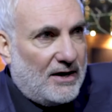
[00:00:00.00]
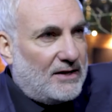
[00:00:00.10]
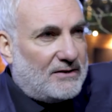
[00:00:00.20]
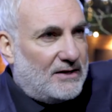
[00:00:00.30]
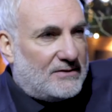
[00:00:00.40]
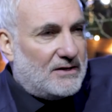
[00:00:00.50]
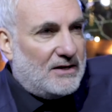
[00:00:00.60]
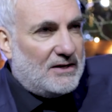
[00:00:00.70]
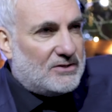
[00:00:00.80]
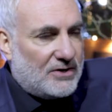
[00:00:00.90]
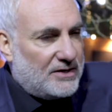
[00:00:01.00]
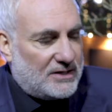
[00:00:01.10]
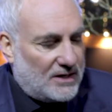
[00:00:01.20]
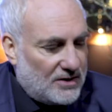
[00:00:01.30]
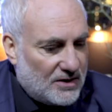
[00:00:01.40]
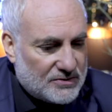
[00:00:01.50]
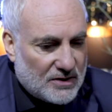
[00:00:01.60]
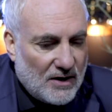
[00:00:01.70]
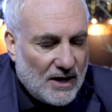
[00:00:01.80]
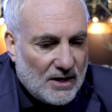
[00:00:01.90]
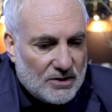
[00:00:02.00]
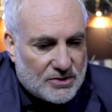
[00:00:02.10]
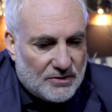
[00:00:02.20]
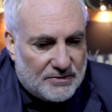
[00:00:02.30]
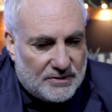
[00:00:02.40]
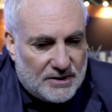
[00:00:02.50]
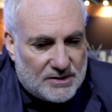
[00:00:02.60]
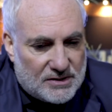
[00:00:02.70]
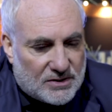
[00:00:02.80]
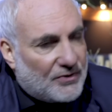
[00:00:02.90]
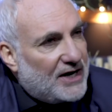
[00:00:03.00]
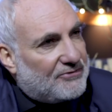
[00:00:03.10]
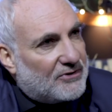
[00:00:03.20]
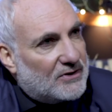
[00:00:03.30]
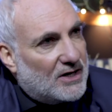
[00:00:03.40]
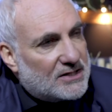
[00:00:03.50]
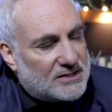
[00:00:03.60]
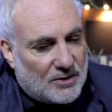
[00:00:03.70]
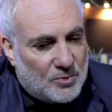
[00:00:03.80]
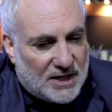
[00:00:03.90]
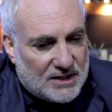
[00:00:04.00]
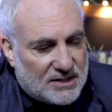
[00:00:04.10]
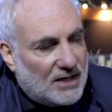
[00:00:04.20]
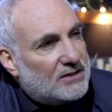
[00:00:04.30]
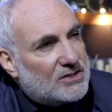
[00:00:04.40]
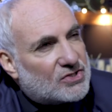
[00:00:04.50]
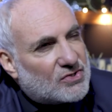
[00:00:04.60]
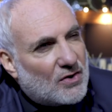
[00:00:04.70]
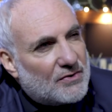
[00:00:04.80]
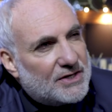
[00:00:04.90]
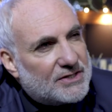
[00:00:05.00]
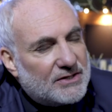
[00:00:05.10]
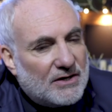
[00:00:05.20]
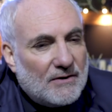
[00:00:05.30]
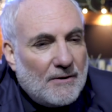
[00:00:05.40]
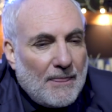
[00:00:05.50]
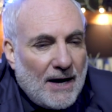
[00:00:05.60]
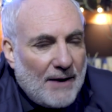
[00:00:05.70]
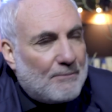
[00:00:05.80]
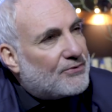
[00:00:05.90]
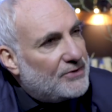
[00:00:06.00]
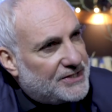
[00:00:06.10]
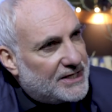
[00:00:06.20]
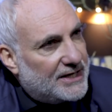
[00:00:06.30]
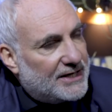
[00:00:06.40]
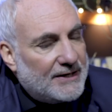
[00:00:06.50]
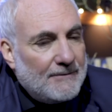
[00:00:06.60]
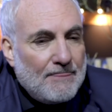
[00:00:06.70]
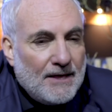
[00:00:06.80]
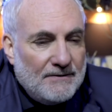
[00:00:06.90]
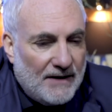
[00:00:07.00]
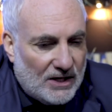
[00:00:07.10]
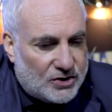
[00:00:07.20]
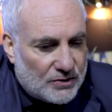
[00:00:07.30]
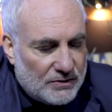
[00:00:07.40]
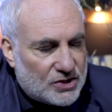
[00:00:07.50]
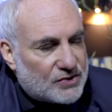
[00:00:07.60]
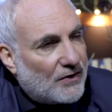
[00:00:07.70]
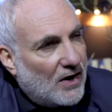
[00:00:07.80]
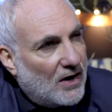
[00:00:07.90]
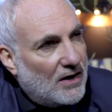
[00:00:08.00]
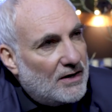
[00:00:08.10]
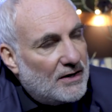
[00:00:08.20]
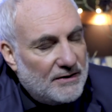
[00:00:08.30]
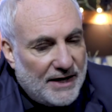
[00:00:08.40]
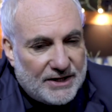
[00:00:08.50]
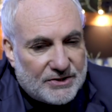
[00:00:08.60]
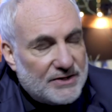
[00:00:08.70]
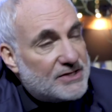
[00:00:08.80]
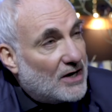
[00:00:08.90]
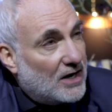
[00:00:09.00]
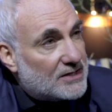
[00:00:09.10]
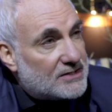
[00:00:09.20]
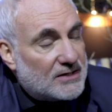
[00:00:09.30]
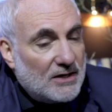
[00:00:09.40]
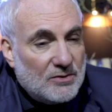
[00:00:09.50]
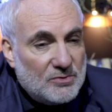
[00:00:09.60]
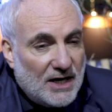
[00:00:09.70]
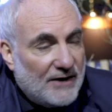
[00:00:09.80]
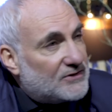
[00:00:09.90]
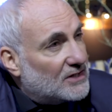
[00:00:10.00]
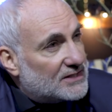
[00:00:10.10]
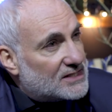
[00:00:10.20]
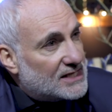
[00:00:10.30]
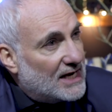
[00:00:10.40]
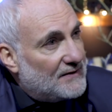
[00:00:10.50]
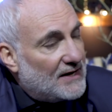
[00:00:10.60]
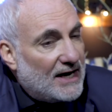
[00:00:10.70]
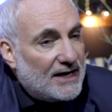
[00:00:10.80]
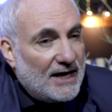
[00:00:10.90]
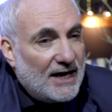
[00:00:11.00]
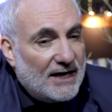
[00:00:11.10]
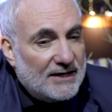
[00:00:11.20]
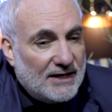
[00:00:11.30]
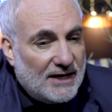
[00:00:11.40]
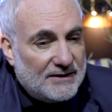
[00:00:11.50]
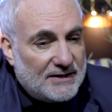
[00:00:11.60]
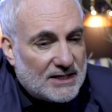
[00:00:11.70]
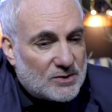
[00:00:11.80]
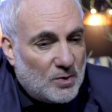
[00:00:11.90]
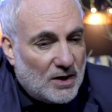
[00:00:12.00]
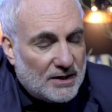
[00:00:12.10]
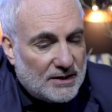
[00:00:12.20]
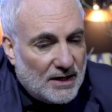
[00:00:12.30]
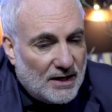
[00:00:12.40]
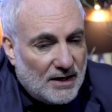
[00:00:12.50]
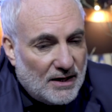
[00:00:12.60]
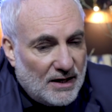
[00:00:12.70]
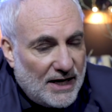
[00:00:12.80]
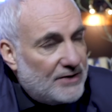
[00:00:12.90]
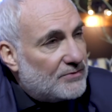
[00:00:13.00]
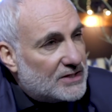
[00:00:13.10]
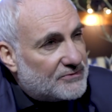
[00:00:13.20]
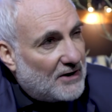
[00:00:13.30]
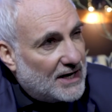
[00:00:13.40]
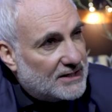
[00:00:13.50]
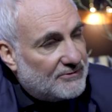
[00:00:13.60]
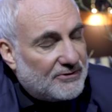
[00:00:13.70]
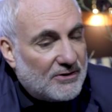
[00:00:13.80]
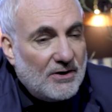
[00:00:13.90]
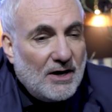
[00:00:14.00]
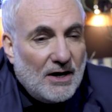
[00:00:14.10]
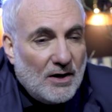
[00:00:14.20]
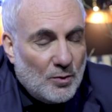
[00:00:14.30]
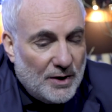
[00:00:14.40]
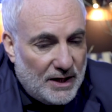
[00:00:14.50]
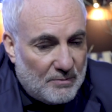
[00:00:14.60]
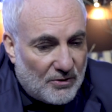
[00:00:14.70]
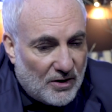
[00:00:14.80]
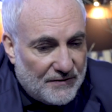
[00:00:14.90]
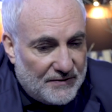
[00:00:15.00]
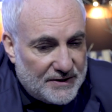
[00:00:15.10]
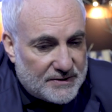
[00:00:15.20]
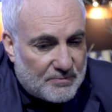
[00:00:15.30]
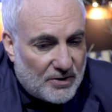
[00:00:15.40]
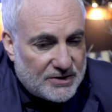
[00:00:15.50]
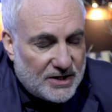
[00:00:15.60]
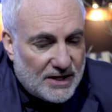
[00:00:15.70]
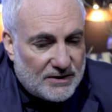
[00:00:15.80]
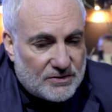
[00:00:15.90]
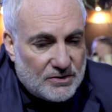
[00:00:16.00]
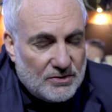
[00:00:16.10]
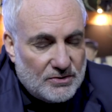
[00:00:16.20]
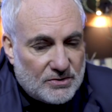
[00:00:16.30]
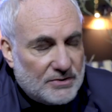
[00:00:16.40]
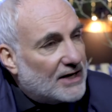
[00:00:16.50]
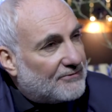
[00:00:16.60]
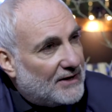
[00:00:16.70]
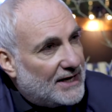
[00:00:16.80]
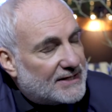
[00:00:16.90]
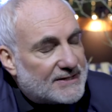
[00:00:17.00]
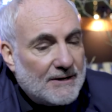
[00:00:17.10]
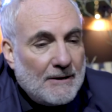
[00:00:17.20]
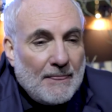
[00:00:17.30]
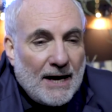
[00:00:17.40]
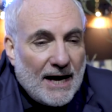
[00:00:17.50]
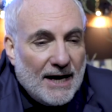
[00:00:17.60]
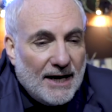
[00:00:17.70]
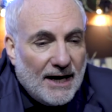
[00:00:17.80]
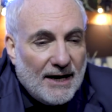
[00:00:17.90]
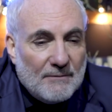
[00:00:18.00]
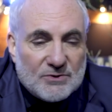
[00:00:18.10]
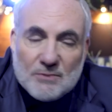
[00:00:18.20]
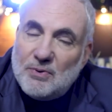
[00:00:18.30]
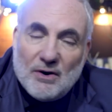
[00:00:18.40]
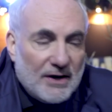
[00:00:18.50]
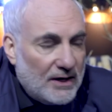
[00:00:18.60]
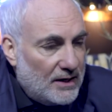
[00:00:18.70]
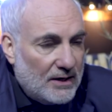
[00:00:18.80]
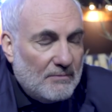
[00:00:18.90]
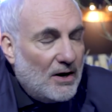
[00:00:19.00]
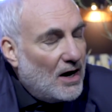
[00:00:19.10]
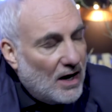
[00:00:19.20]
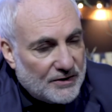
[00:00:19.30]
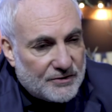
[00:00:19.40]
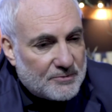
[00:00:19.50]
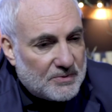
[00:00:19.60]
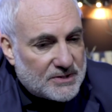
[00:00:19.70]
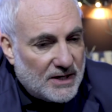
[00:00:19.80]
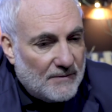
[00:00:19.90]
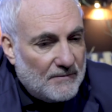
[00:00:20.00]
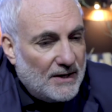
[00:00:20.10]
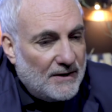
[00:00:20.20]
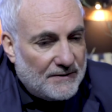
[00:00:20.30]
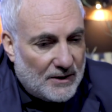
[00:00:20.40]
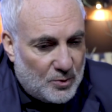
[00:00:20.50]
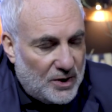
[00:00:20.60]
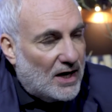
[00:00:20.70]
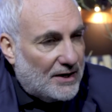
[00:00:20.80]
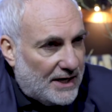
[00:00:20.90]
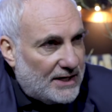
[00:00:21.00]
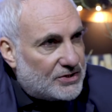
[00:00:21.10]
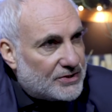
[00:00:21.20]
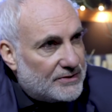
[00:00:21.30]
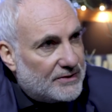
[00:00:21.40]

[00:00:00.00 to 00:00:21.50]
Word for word: It is eternity, So this is great for us that we can tell these stories, I appreciate it. Nature is strong, nature is us. We have to understand that, and that's what Henry's fighting for when he brought this project to Netflix. And I'm supporting him 100% that we are nature.